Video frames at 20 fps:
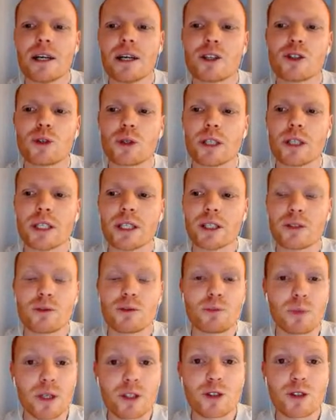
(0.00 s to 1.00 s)
Stuck in, and
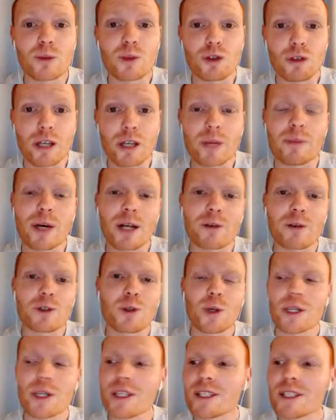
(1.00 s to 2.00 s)
been some great battles
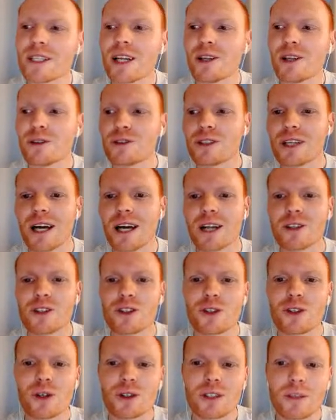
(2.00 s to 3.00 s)
between yourselves and
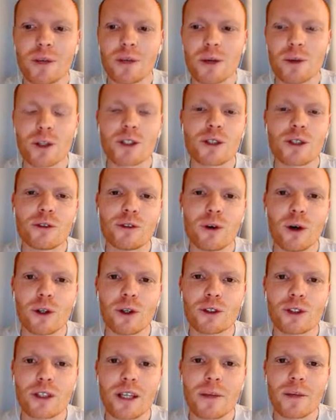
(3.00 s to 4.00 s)
Stockton. I mean, what's your
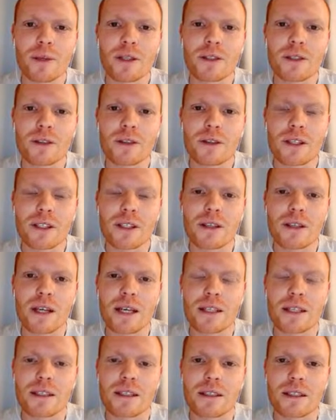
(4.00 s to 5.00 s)
thoughts on them and this
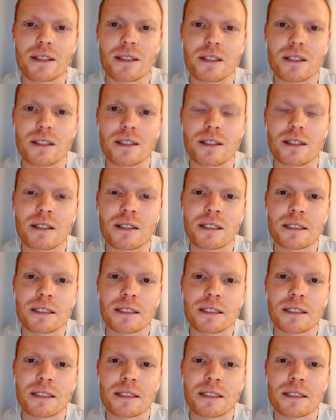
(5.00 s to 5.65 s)
season?